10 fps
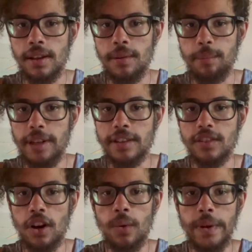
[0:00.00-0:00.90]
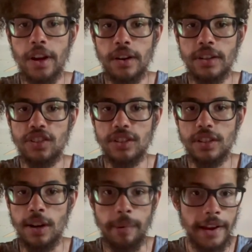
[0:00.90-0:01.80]
because all we are is just
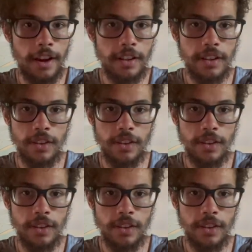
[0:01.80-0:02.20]
our bio uh,